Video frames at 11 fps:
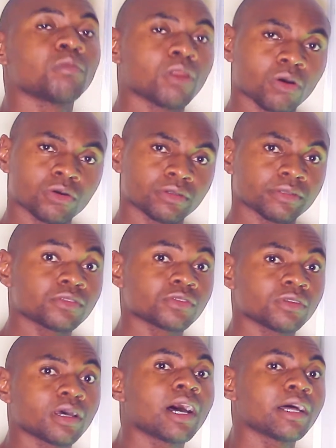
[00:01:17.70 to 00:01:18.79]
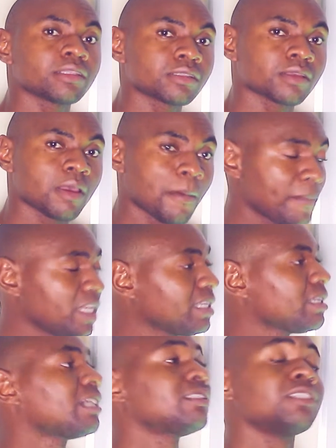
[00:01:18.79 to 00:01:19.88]
blood to the heart, meaning
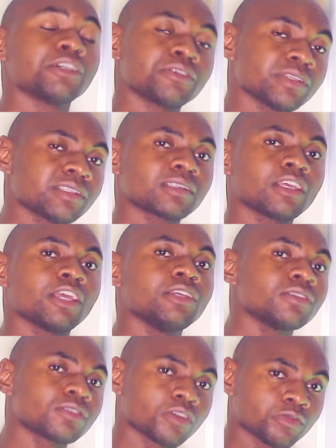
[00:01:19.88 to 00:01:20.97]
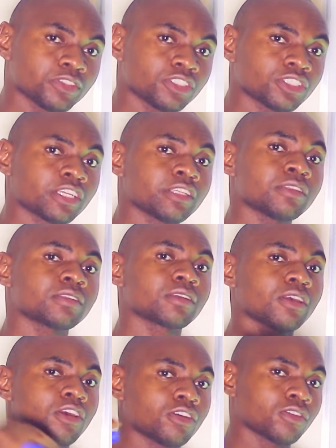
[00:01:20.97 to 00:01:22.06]
that there is
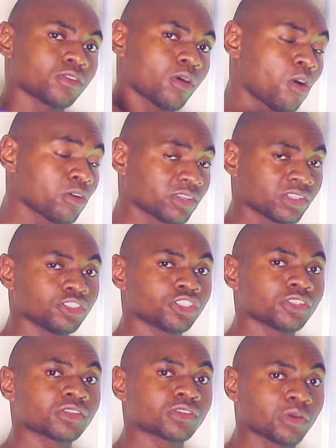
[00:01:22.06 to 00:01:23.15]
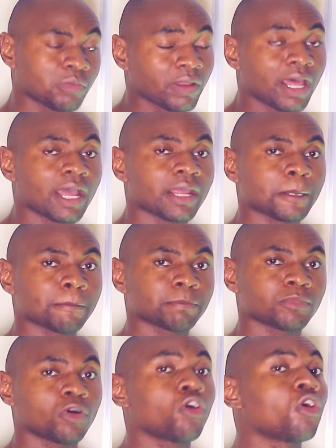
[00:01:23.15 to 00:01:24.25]
insufficient oxygen supply
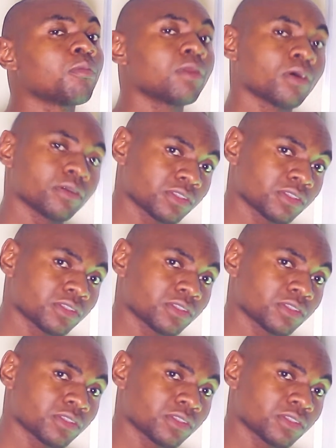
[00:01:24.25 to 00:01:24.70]
or blood